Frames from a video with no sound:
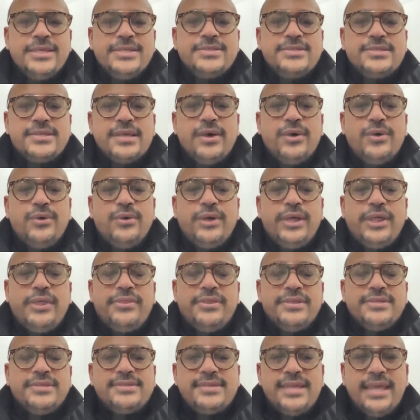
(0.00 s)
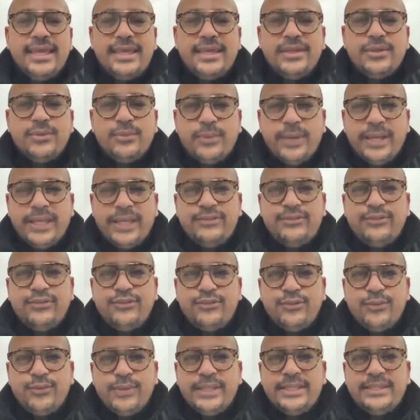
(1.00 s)
So the second way to
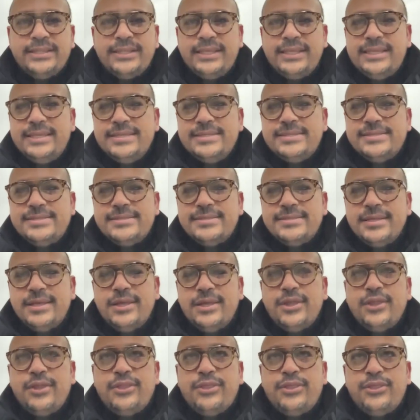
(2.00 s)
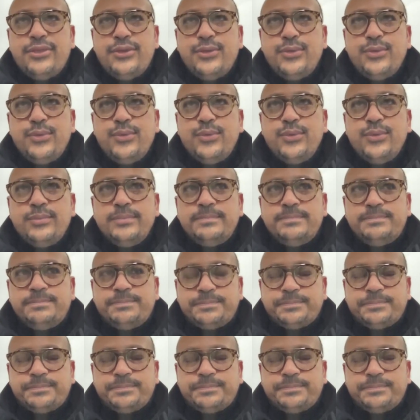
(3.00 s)
do it is through